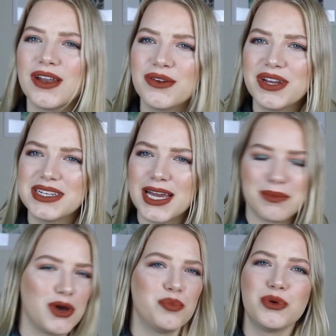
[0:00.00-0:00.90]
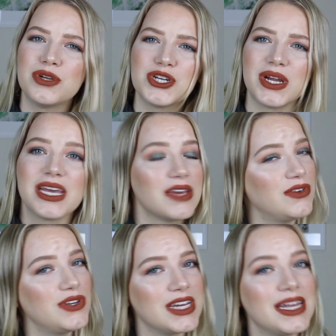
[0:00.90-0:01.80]
a great time. I hope you enjoyed it.
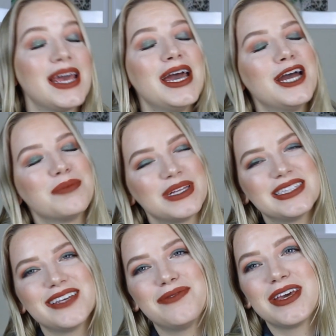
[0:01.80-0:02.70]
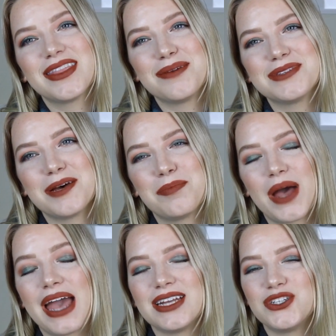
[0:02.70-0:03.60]
If you did, please leave me a thumbs
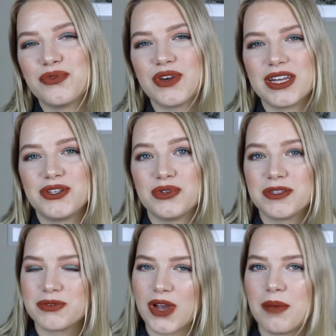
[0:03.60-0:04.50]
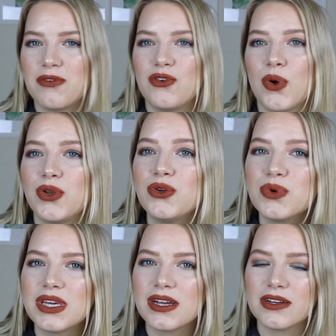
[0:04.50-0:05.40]
up and don't forget to subscribe if you are
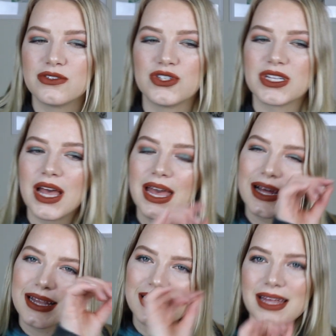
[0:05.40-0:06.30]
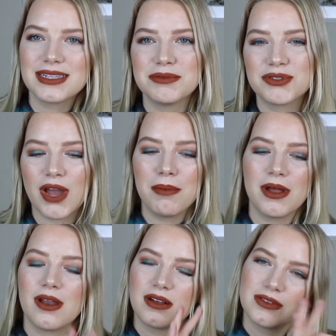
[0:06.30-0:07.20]
new here. So just click that subscribe
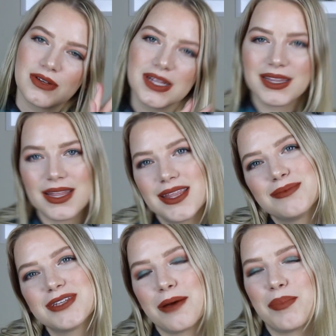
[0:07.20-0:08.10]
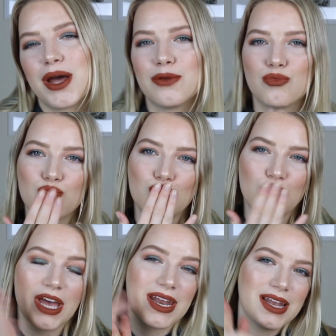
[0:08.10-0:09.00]
button, also click that thumbs up button,
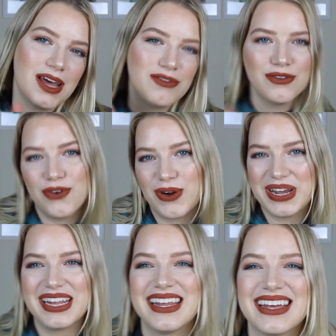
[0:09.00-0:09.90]
and I love you for it.